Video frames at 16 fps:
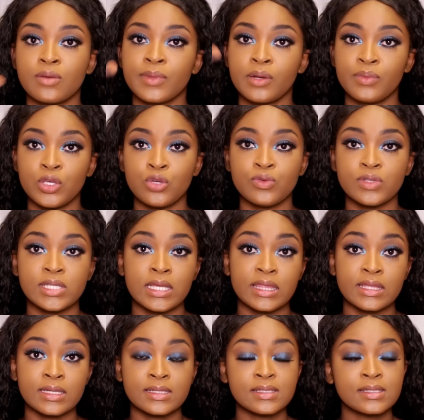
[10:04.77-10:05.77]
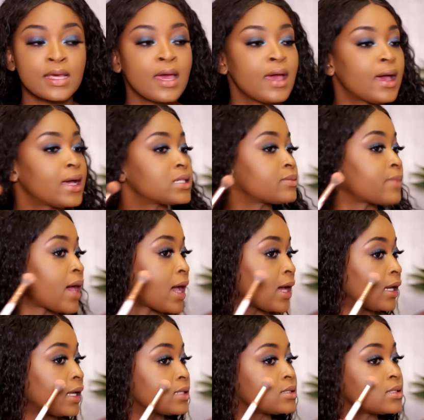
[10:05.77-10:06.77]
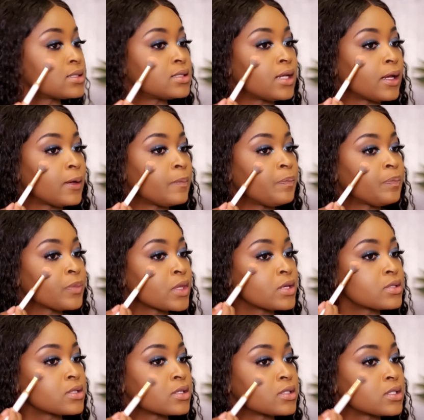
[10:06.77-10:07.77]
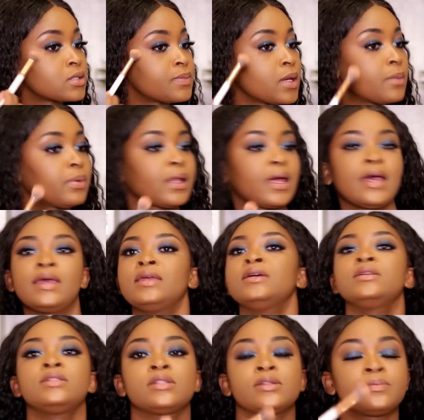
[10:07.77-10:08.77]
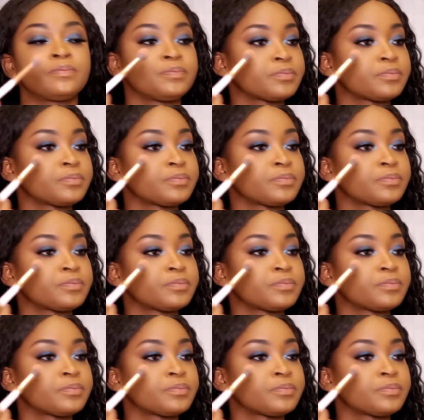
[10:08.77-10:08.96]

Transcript: I'm gonna be using this as my highlighter today. So I'll just be applying it